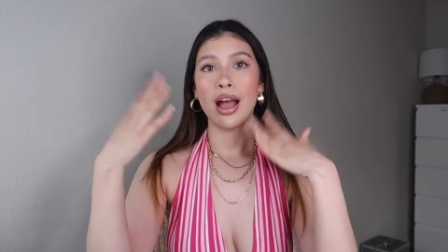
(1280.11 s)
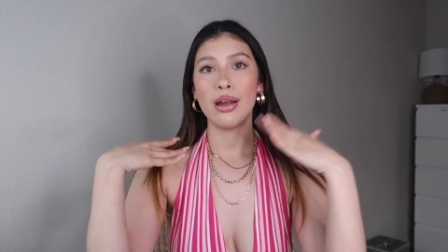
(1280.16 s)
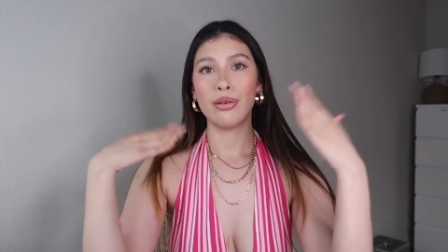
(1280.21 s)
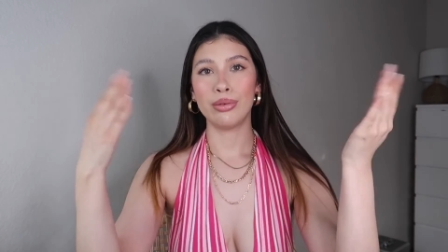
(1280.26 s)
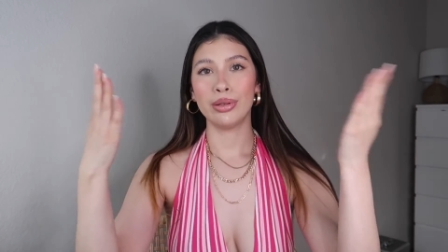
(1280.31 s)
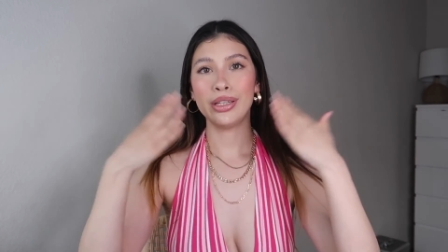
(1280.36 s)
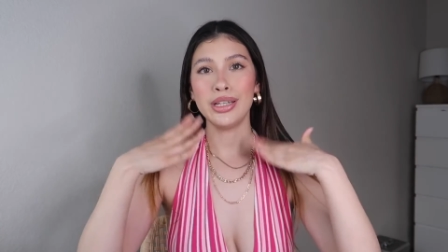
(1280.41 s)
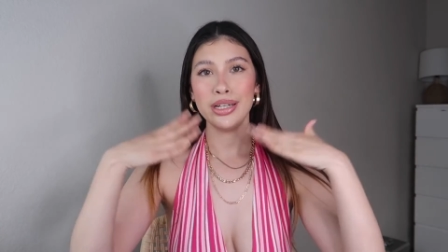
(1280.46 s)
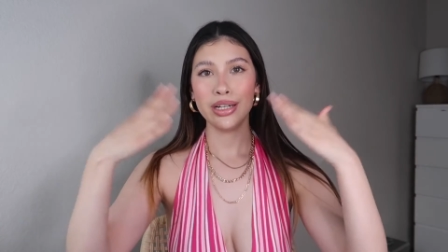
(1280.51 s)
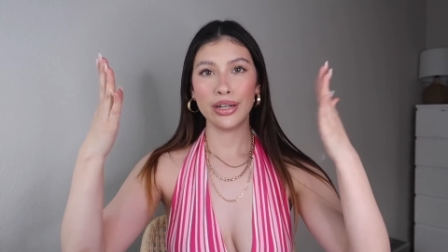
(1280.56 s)
I
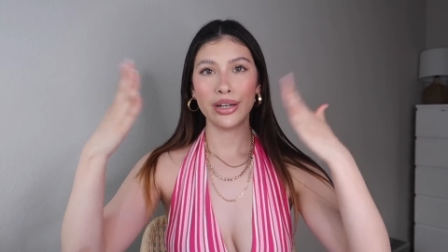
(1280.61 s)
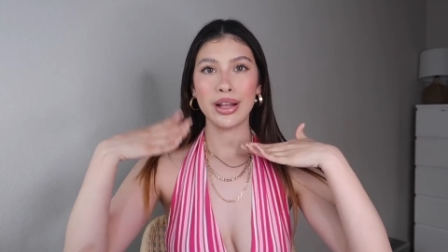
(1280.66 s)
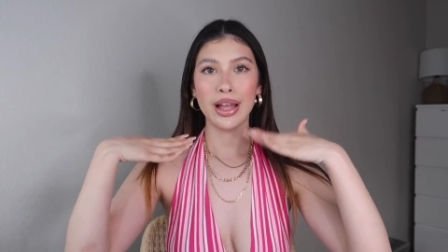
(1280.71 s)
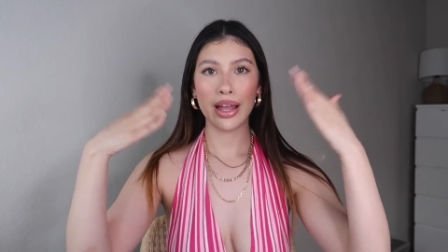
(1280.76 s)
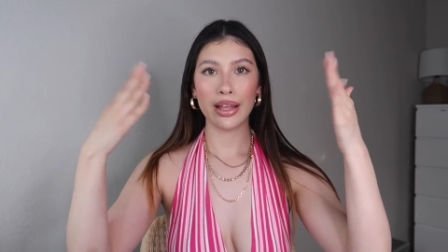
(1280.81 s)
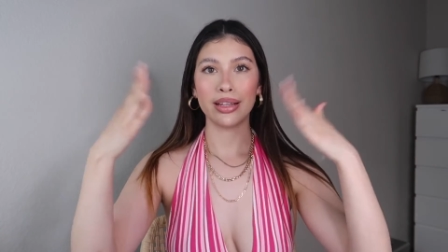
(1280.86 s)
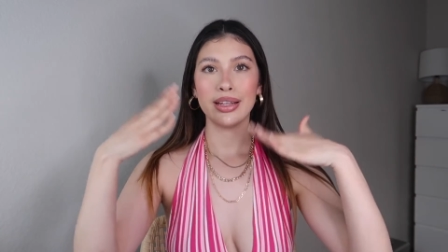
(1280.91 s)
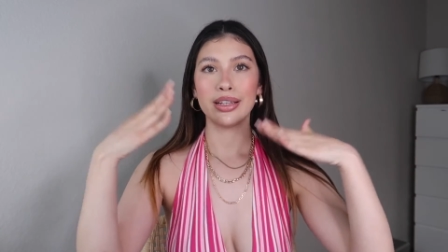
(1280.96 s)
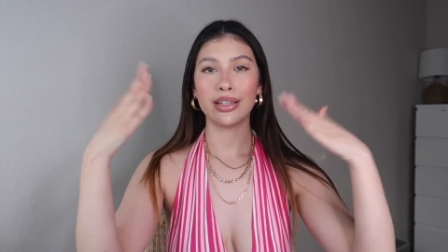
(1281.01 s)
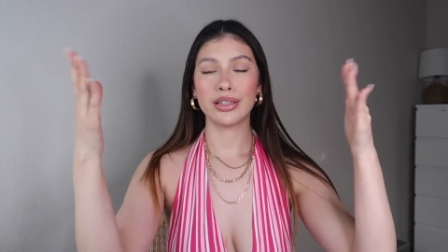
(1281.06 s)
really need to
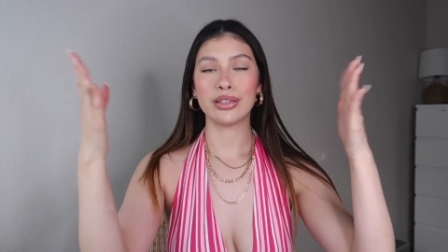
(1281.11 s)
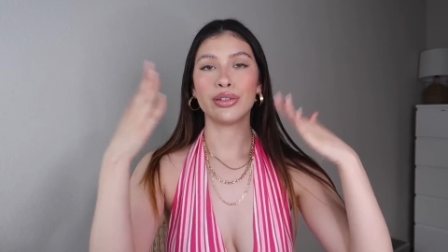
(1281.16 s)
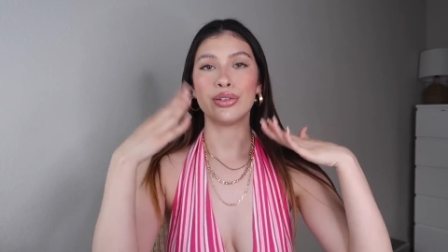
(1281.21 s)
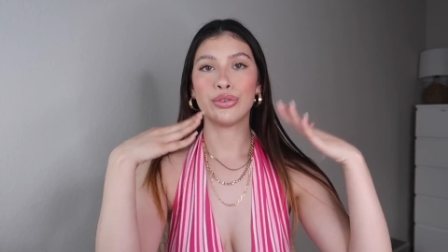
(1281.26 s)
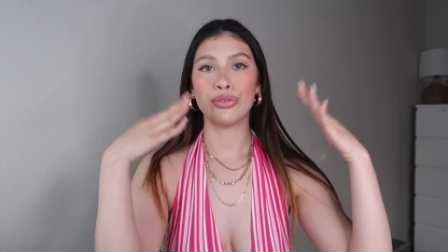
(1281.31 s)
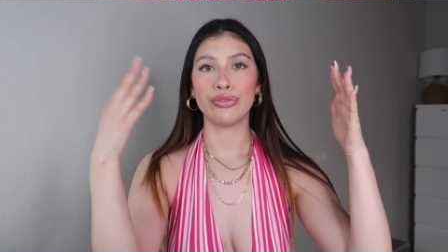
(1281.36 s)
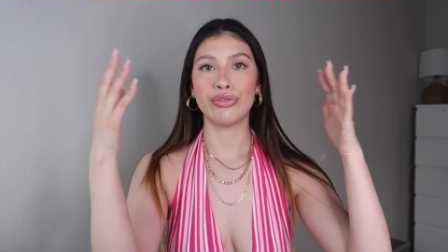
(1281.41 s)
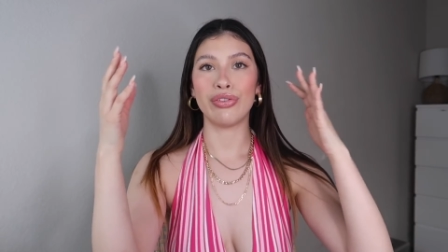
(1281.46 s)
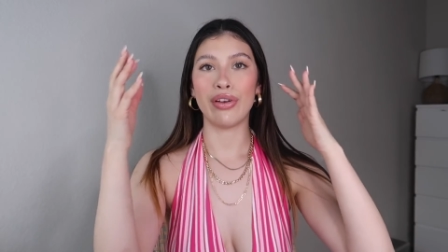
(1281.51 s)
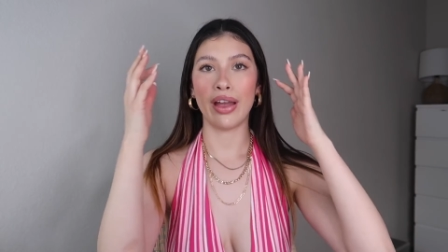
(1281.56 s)
get like a
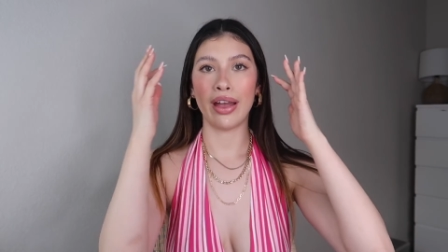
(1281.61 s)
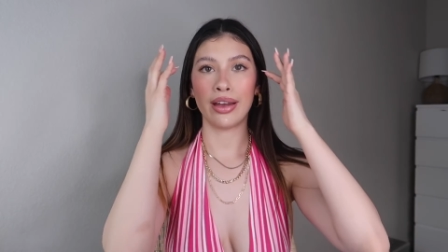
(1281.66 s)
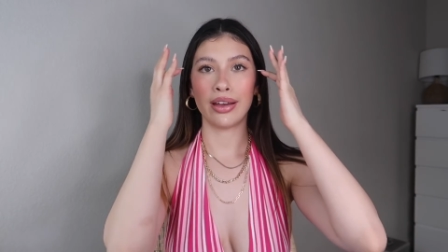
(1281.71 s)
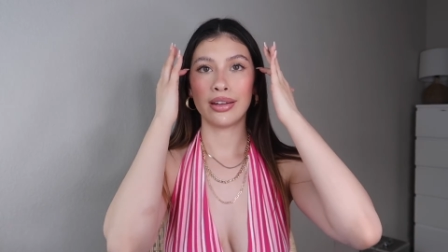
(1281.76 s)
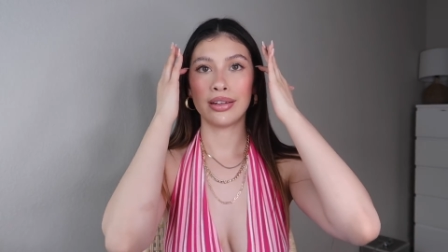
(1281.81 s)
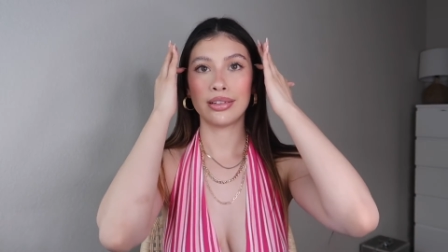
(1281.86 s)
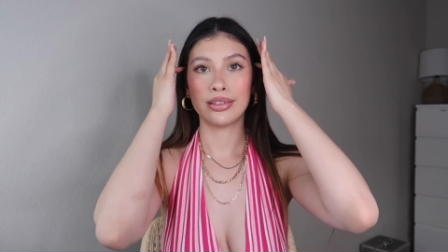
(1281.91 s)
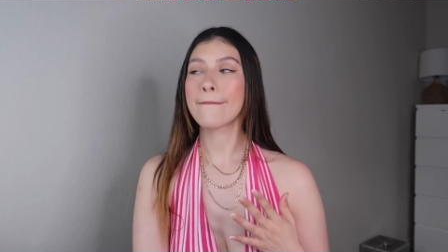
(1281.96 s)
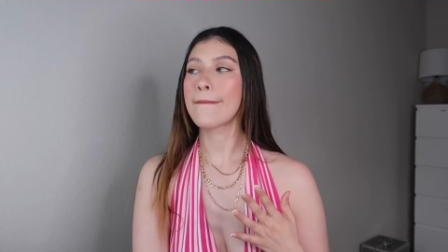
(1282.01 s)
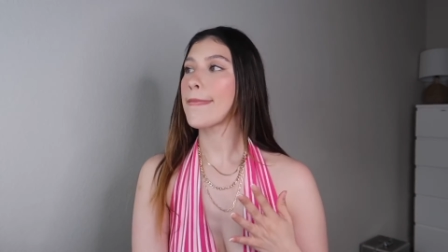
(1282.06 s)
little
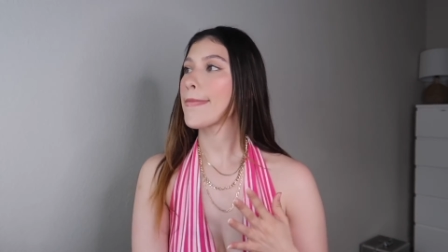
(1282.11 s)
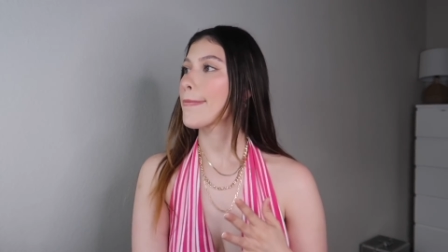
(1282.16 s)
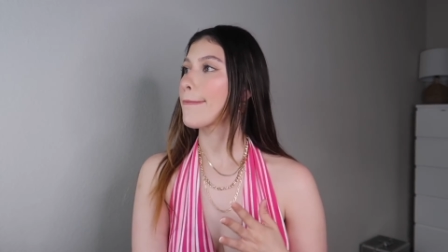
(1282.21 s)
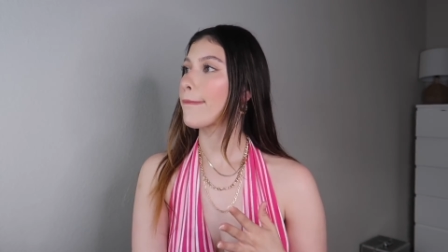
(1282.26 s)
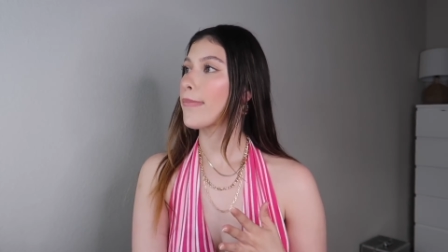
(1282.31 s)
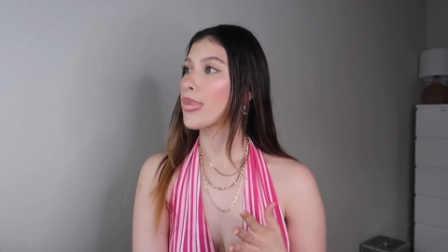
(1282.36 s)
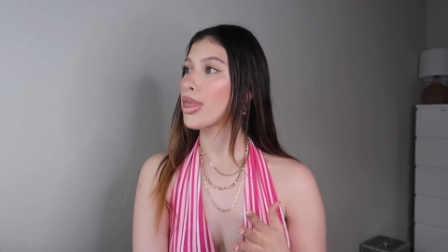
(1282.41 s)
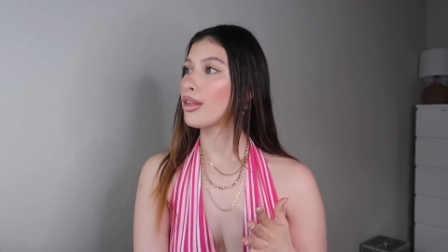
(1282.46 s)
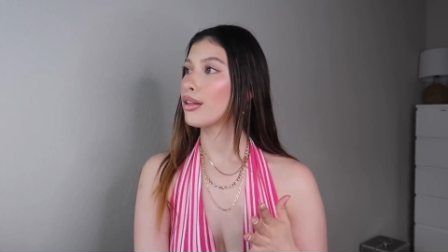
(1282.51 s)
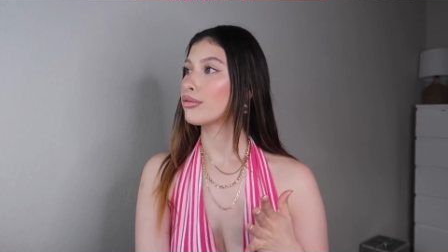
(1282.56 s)
fan.
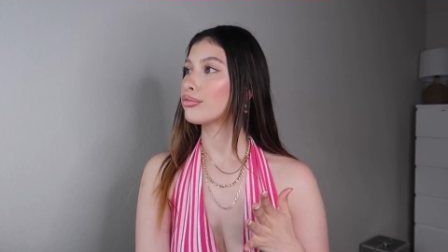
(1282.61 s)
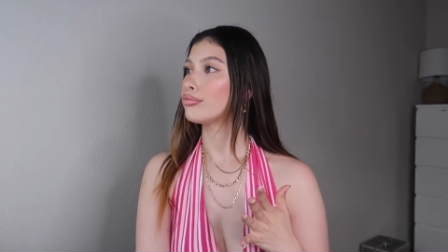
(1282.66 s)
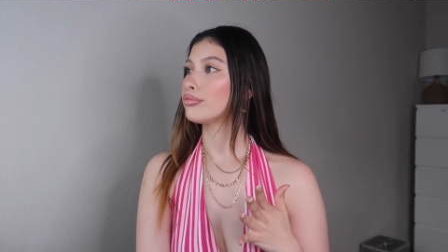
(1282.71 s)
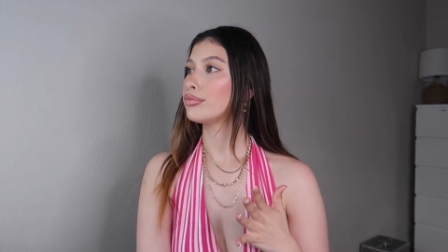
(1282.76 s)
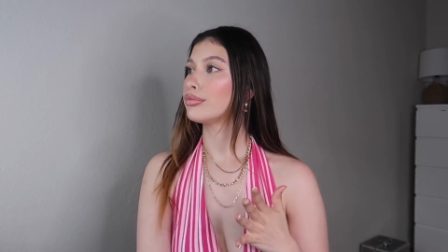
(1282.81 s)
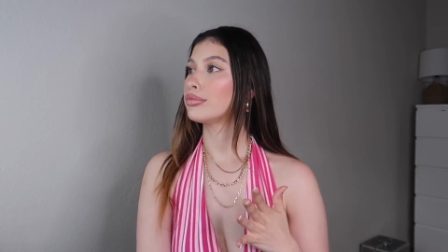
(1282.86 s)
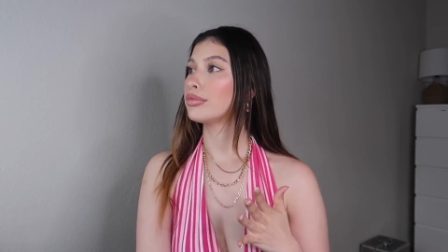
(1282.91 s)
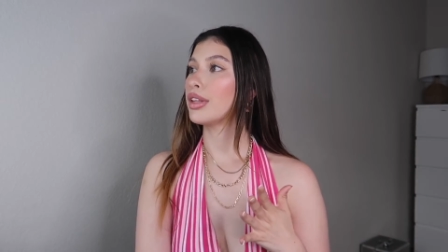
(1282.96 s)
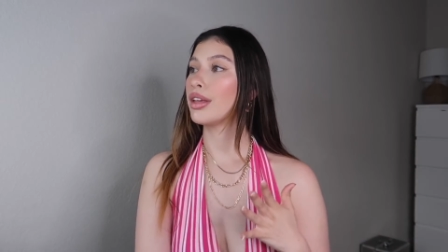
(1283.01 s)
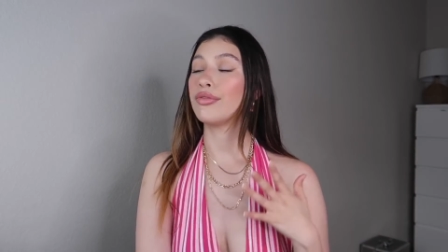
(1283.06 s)

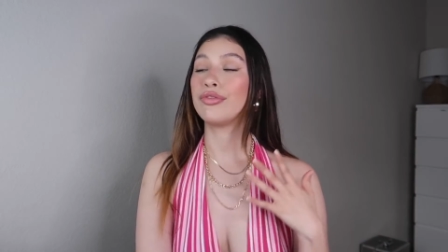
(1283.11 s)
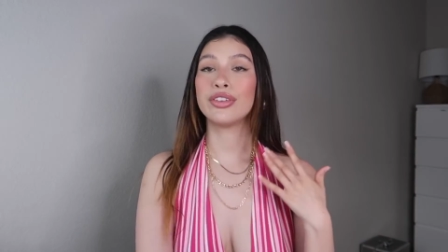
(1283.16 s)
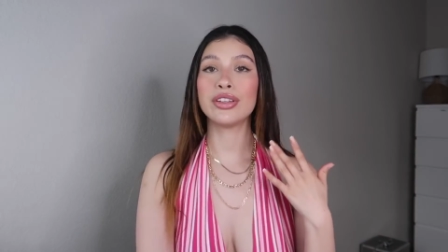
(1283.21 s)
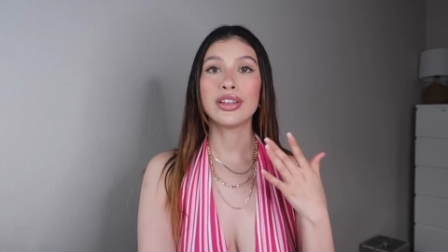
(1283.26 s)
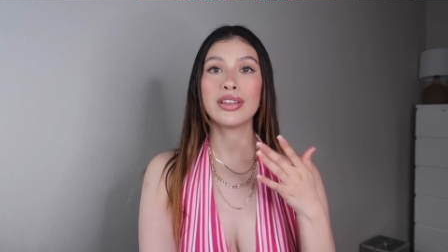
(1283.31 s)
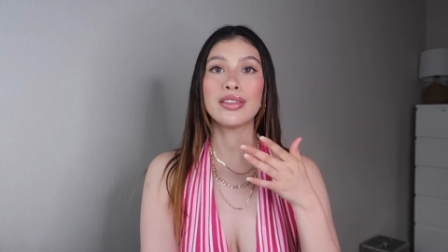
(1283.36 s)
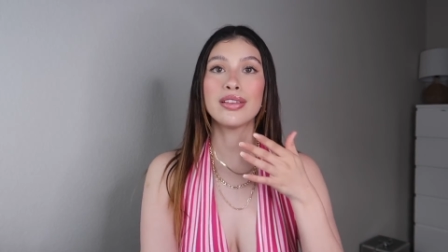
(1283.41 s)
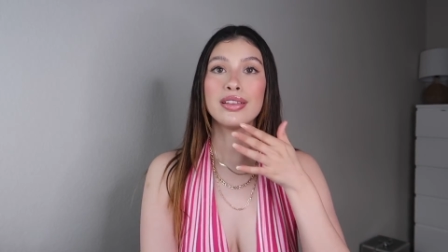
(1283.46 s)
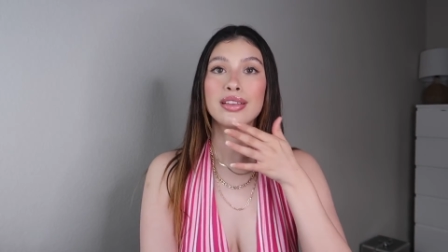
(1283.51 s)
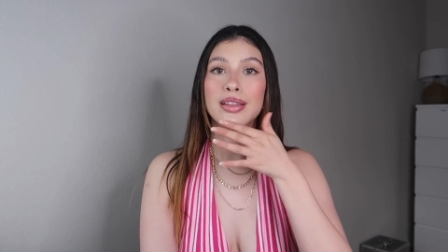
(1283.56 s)
I'm
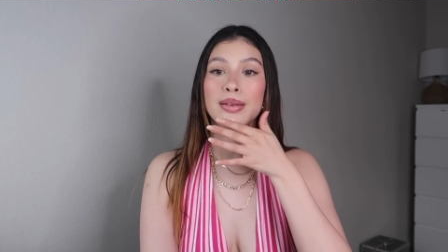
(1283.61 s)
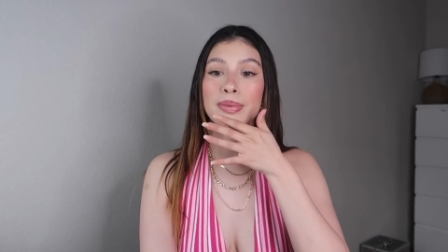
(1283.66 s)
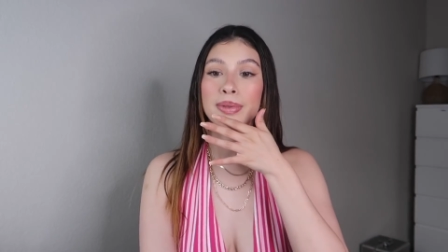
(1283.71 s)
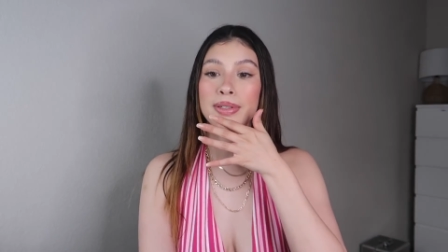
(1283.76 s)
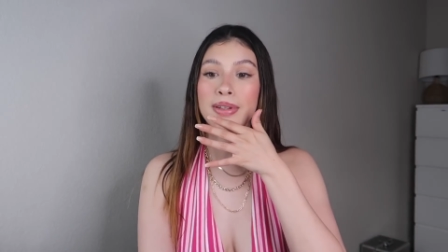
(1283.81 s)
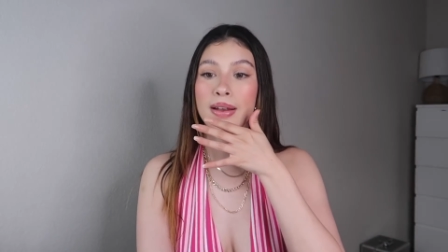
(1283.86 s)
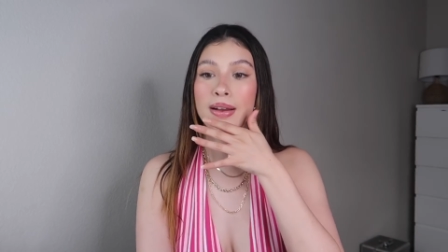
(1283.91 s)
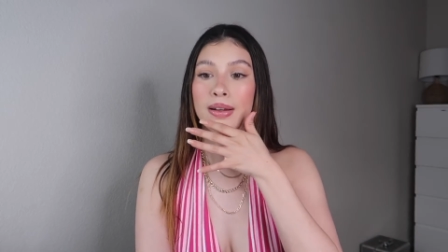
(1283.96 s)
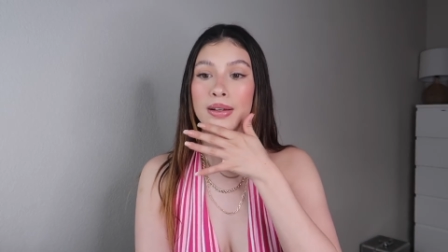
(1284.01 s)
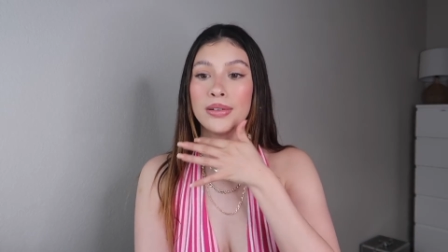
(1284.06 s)
feeling the
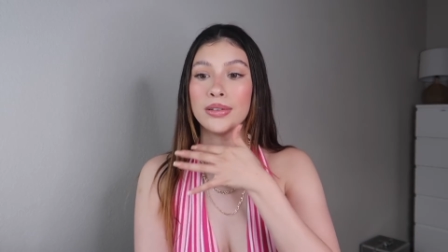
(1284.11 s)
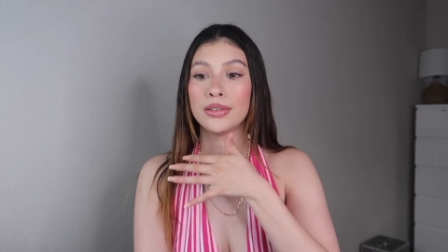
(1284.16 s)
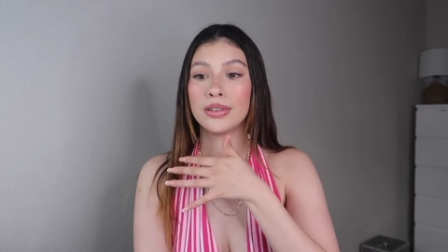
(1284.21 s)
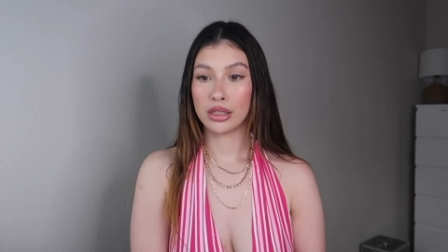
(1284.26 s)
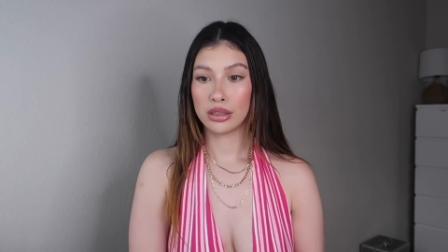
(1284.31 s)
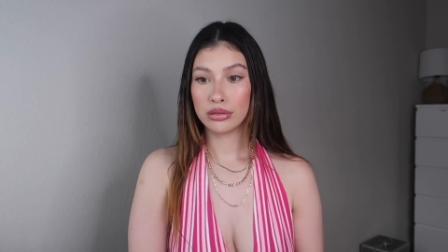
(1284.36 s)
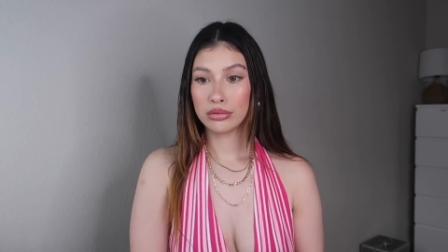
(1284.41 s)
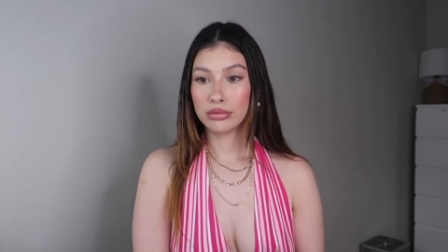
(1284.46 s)
lips now.